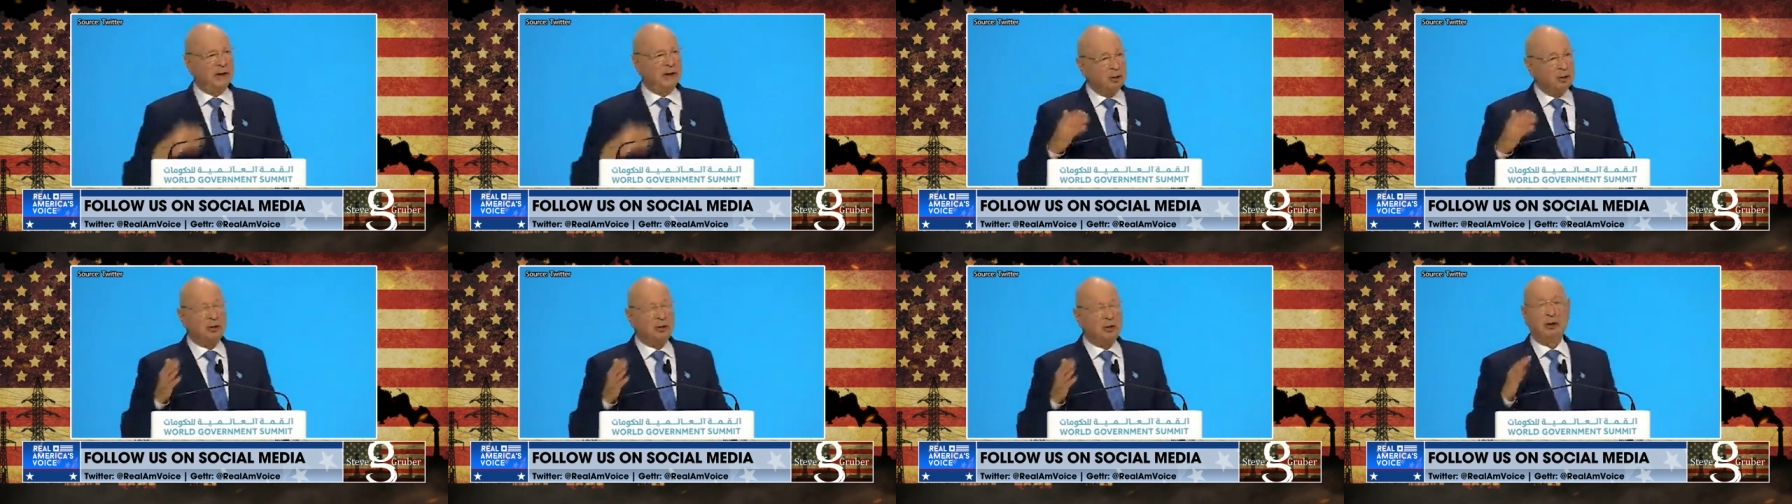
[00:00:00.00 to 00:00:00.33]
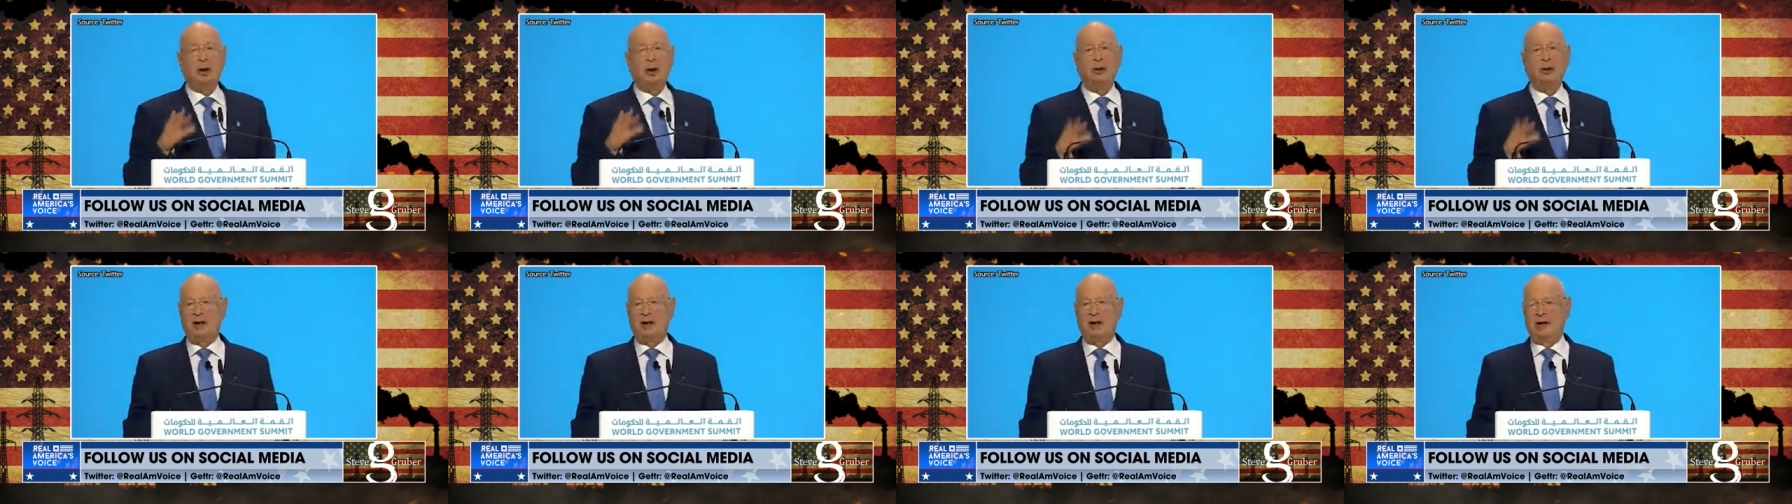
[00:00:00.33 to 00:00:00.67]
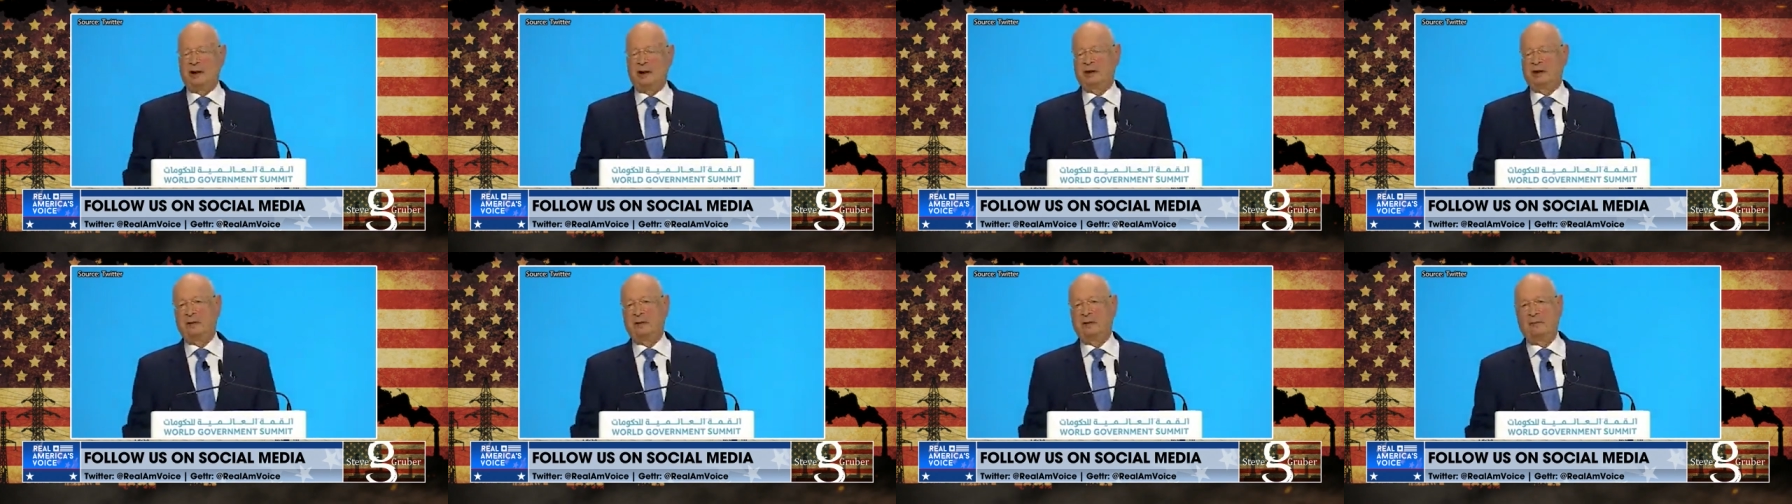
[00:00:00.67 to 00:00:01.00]
but not
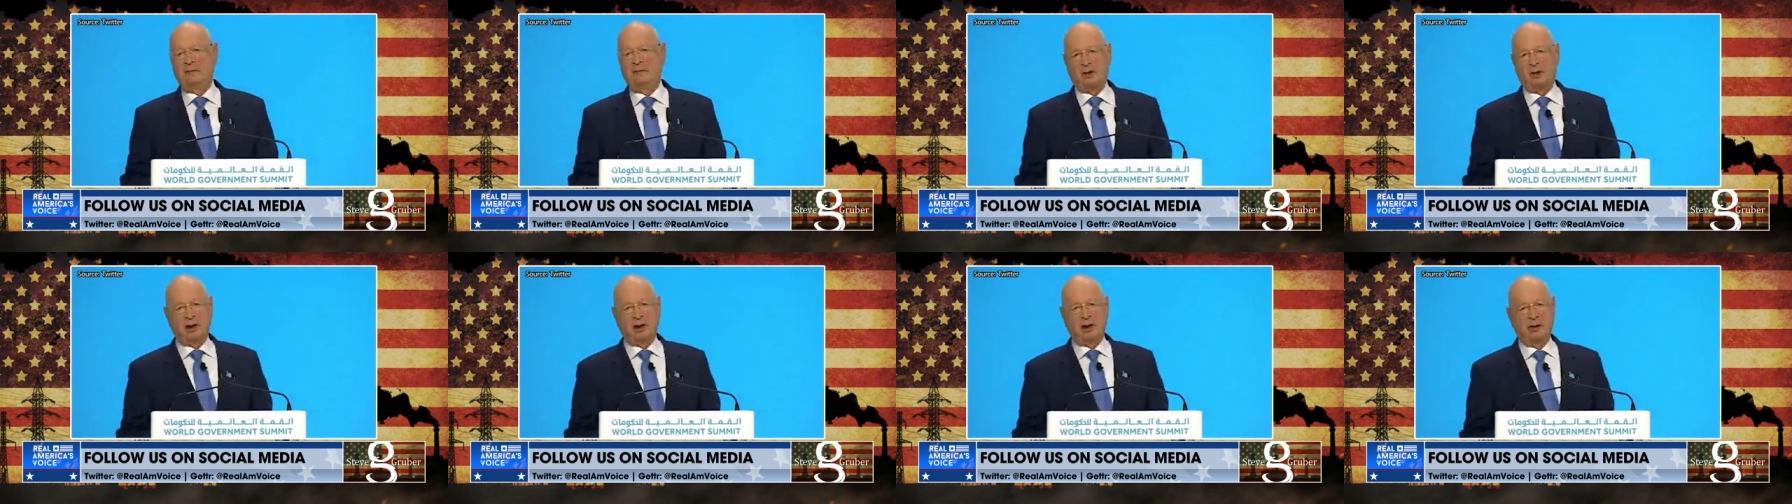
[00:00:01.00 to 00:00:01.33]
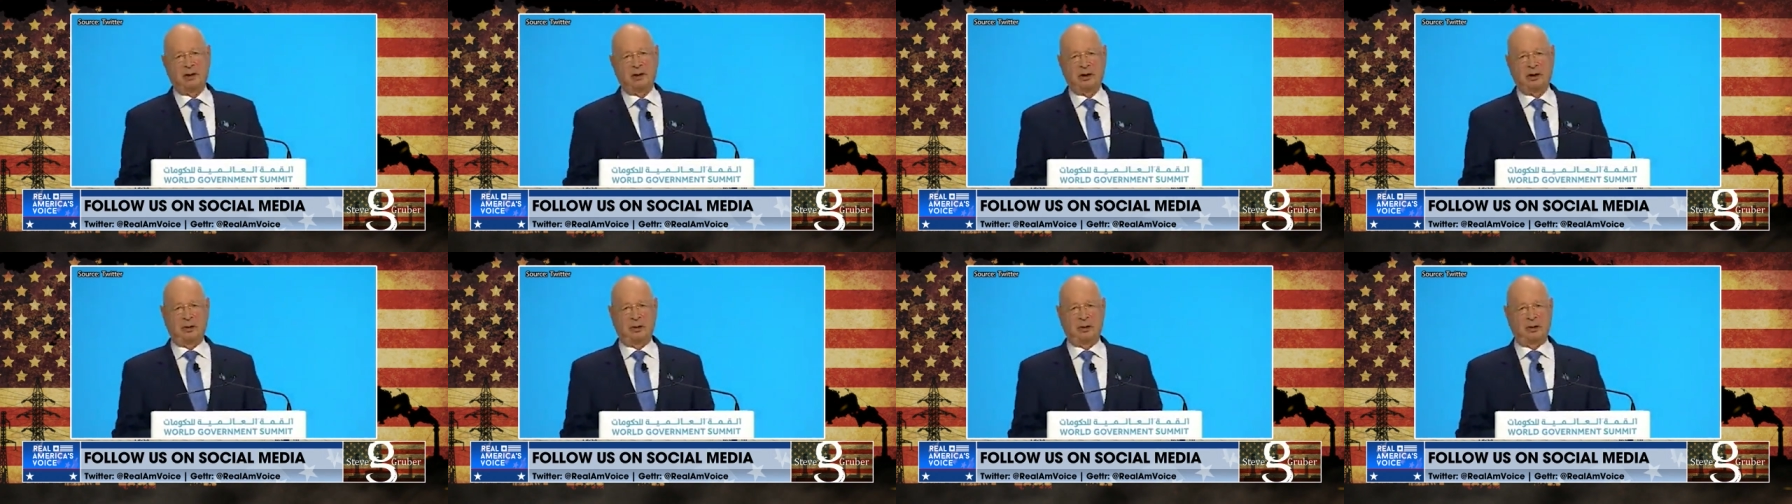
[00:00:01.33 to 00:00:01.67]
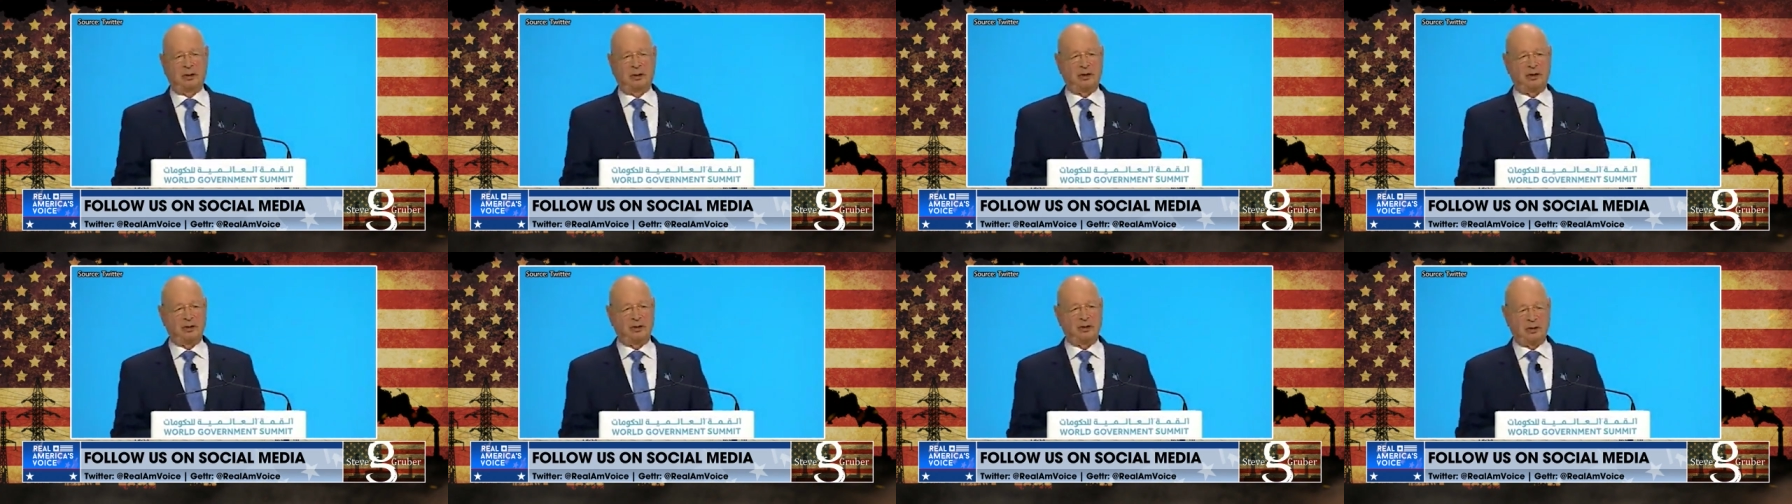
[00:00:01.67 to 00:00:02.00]
only artificial
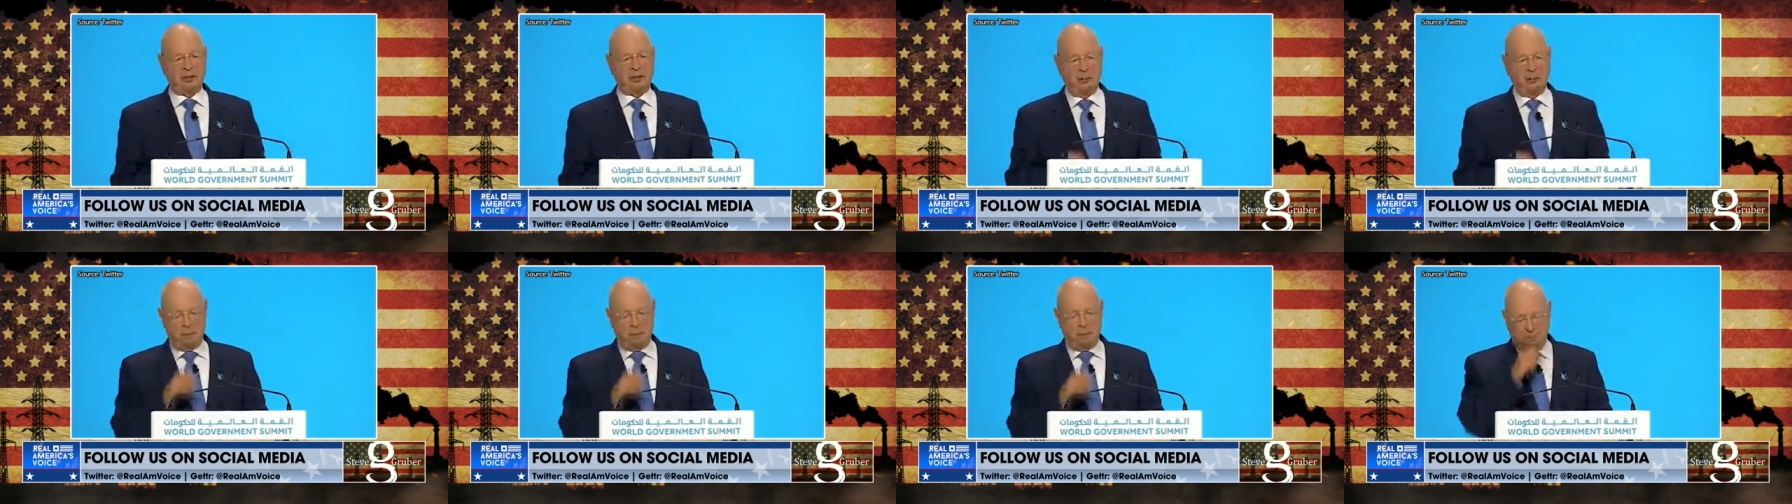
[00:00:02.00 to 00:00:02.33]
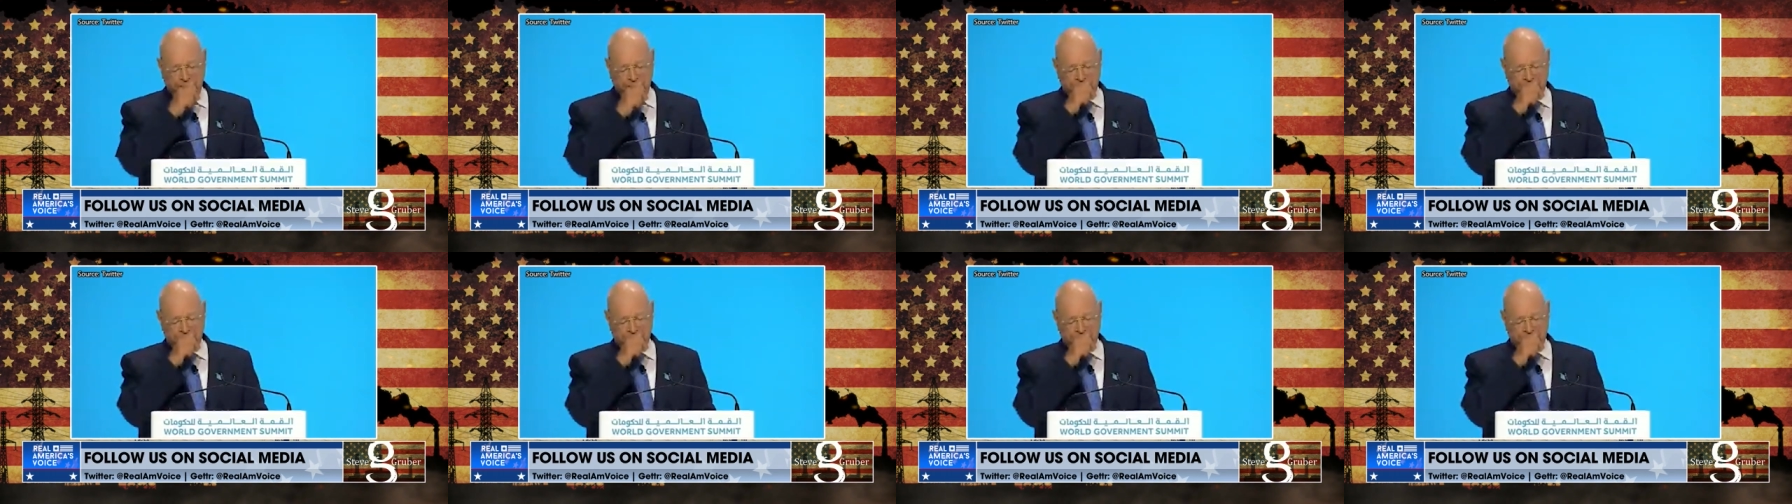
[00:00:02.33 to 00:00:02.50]
intelligence,